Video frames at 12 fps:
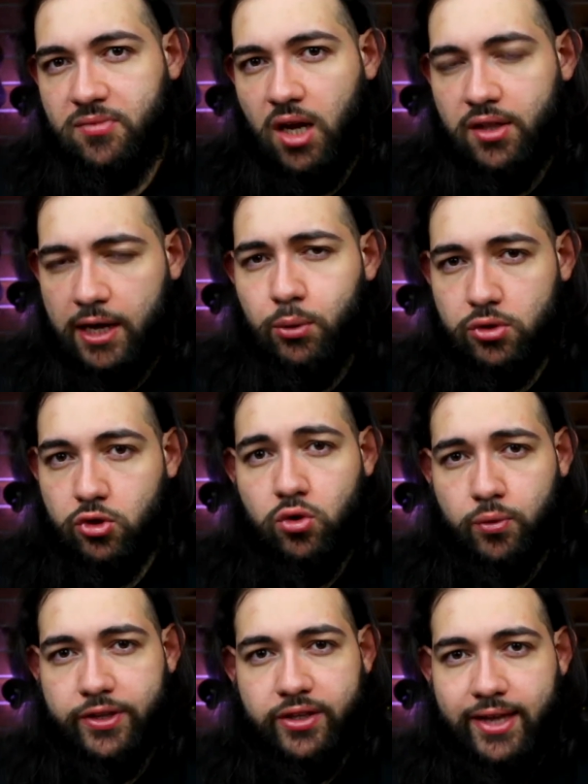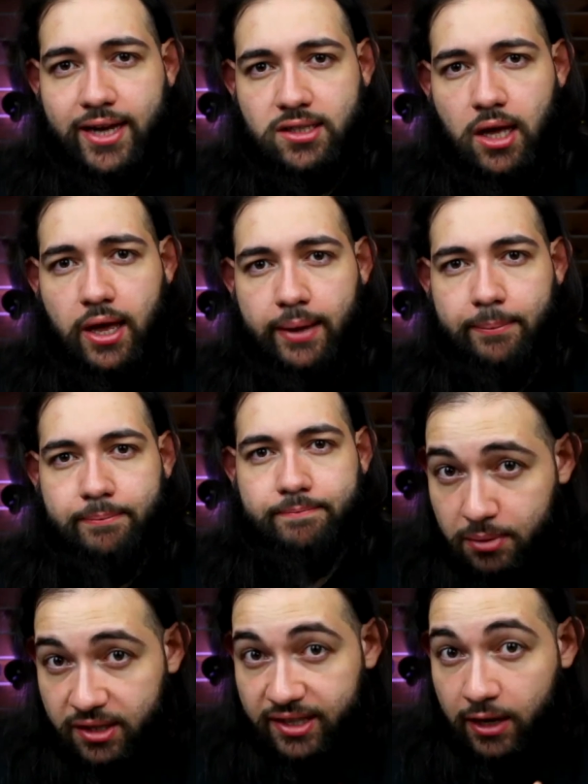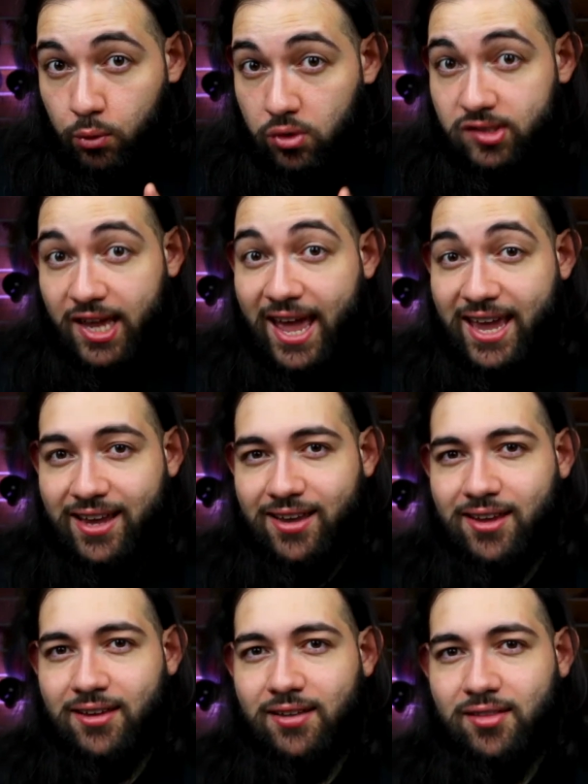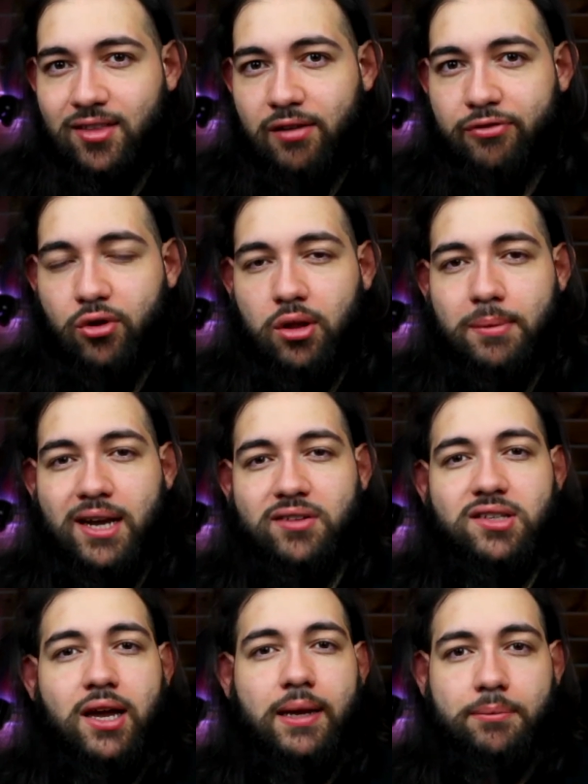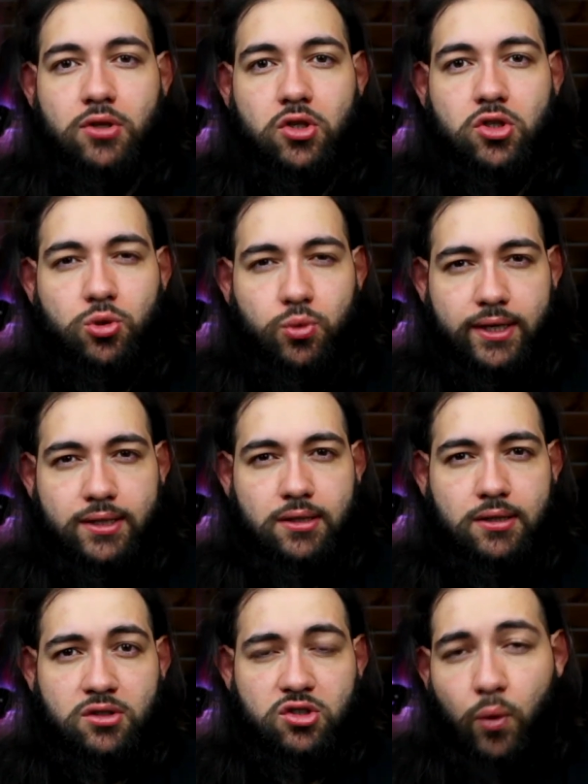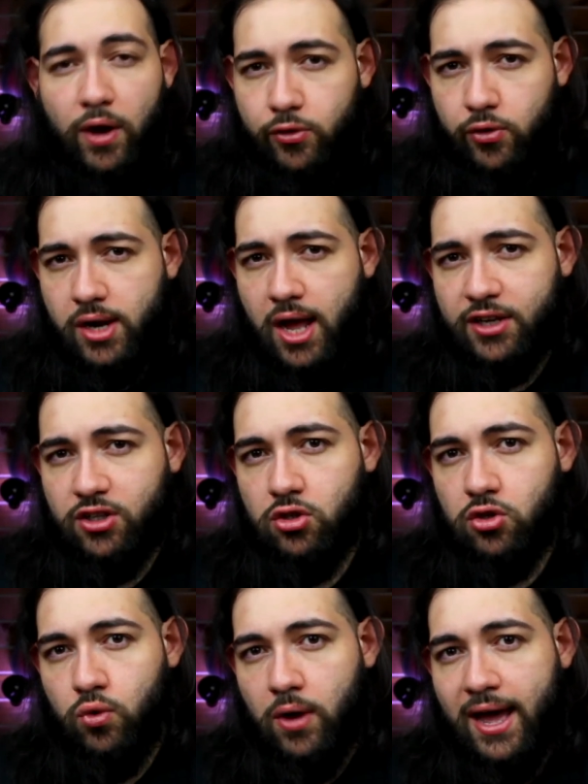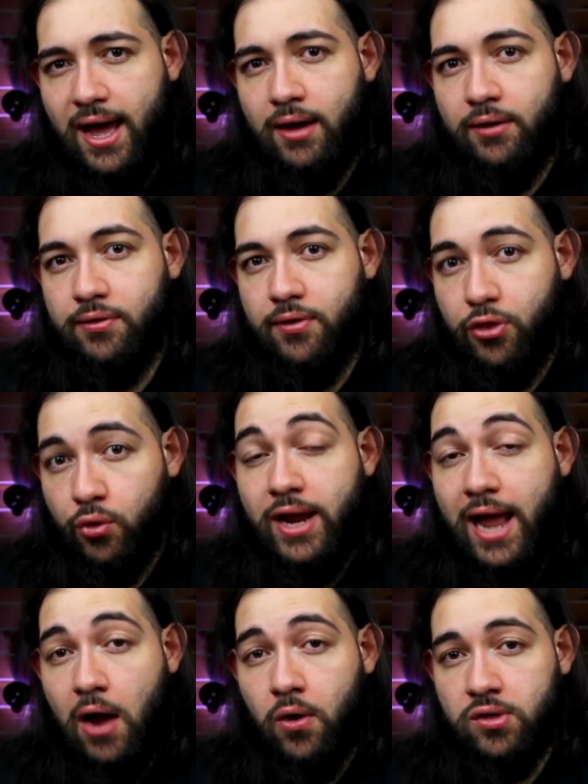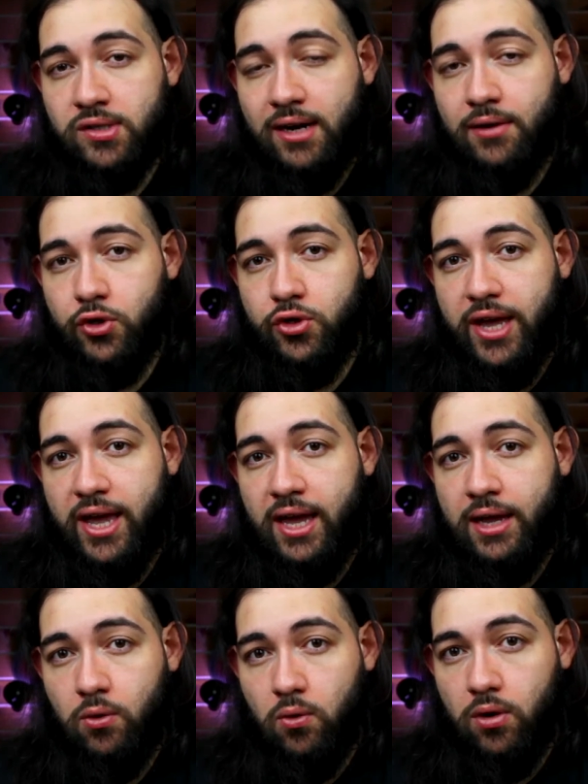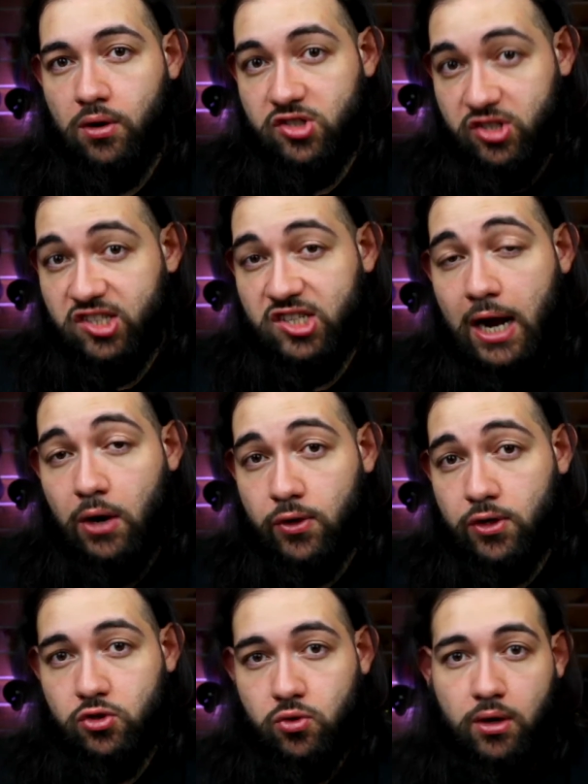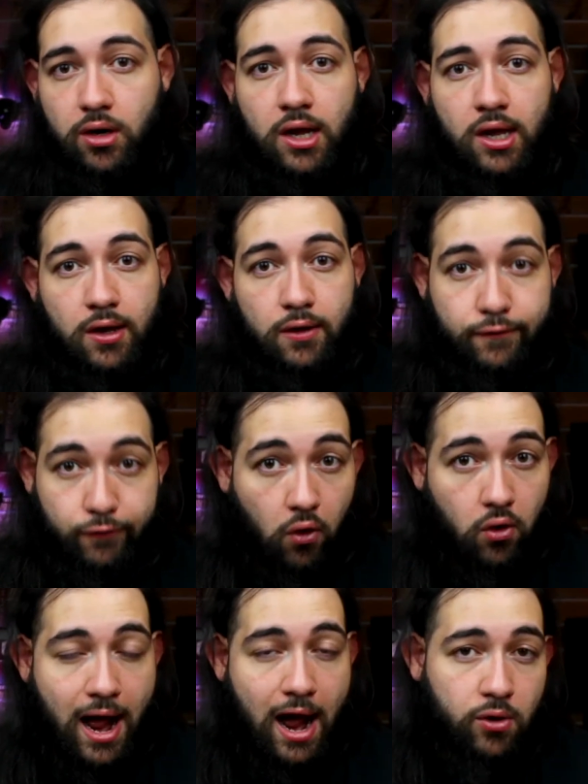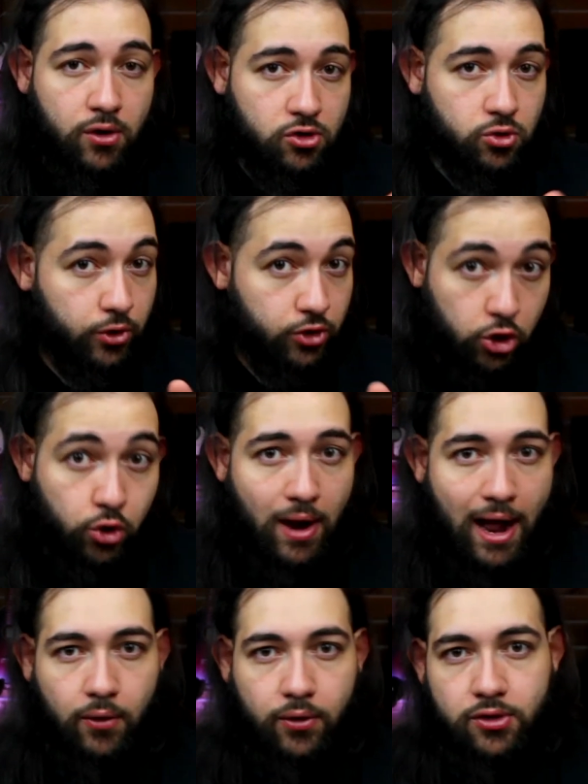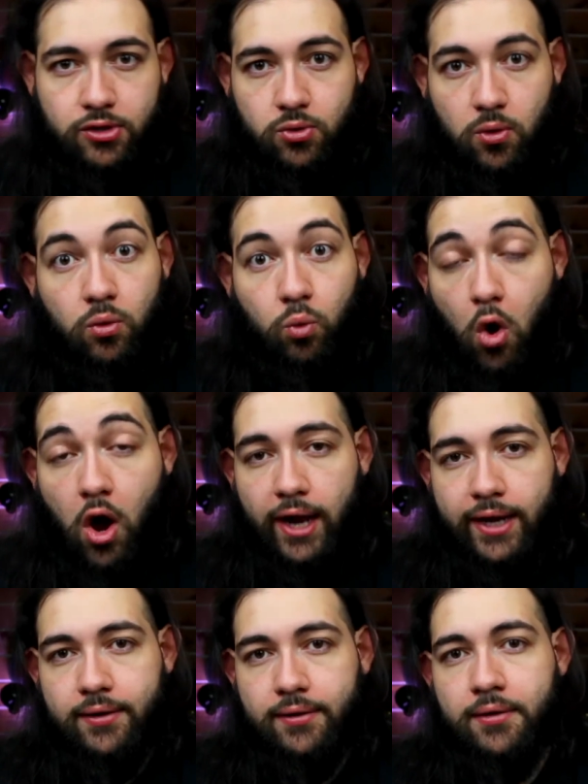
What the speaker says: they will do it within that time, but they will take that full amount of time to do it. So whether or not you have 3 hours out of your day, or 6 hours, or 4 hours, or 2 hours, or 1,